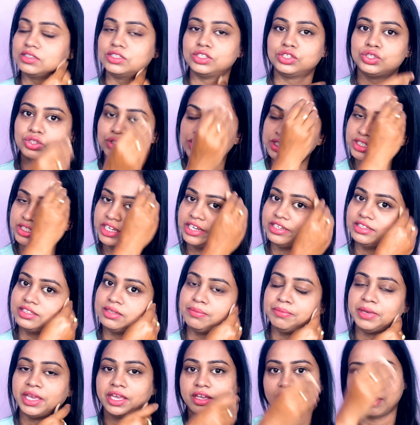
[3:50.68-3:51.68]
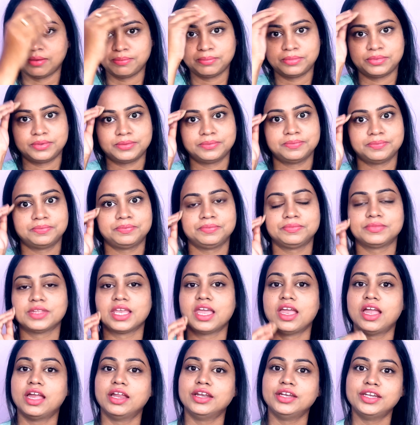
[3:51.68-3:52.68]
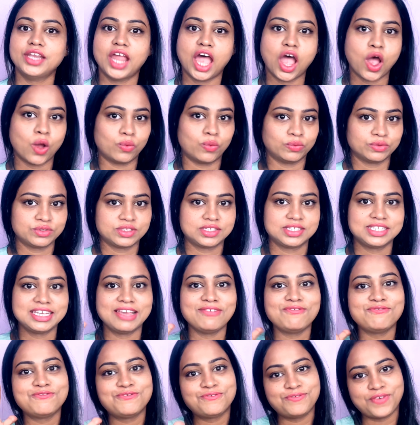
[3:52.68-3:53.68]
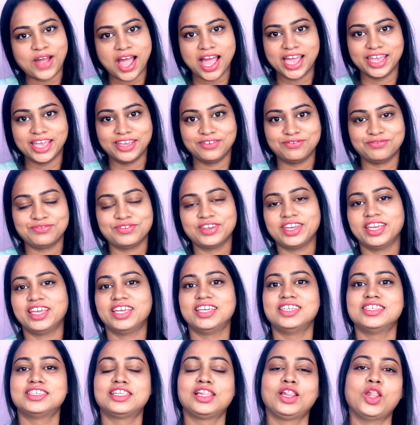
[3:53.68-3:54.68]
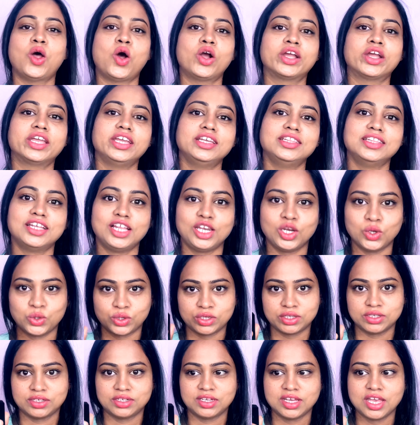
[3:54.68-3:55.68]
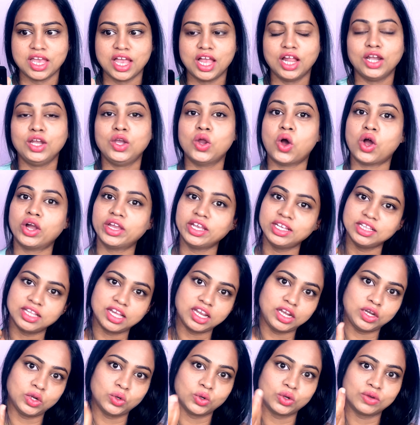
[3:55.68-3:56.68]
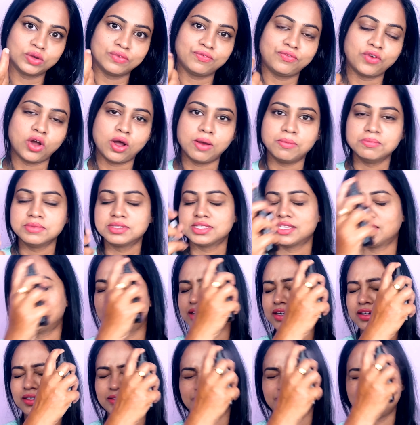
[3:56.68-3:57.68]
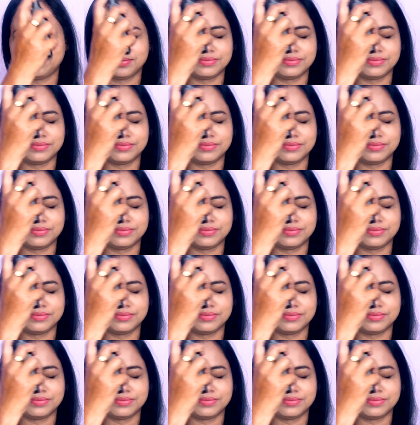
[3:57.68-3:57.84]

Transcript: to set the makeup. Now, step 5 is locking the look. Locking the look forms a